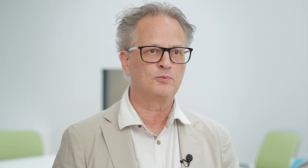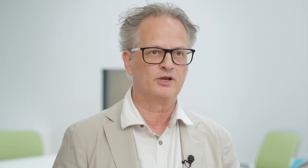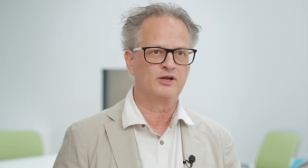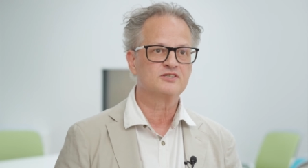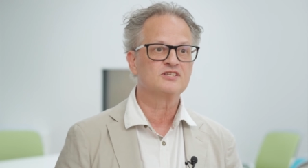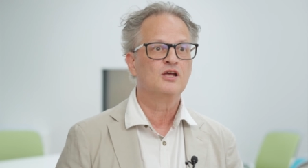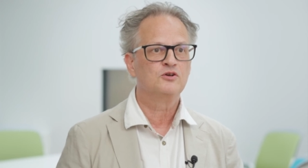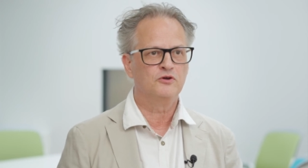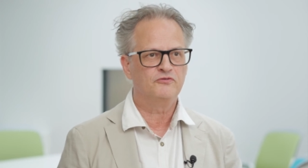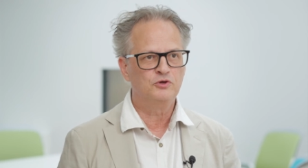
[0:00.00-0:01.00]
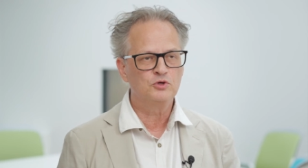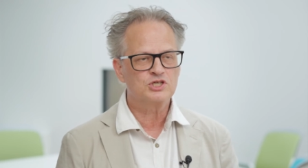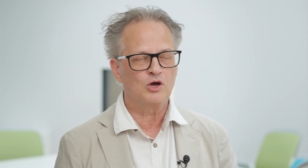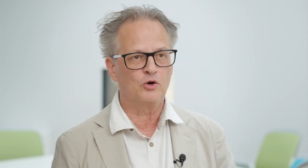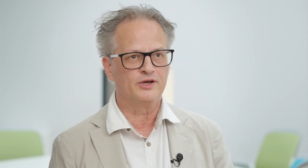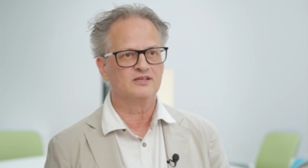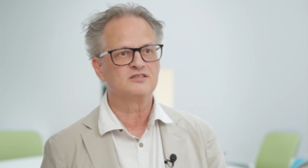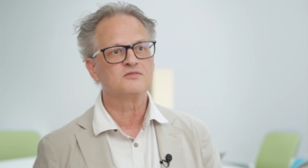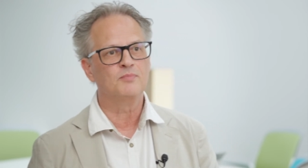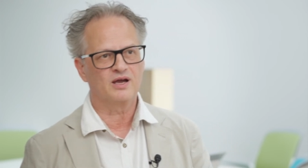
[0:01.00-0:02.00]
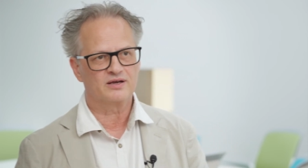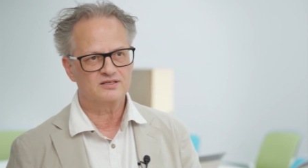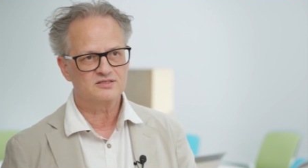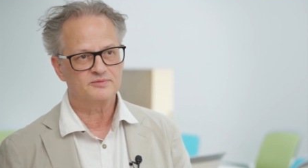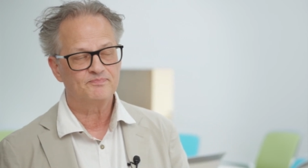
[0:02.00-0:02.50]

products to a future-oriented market.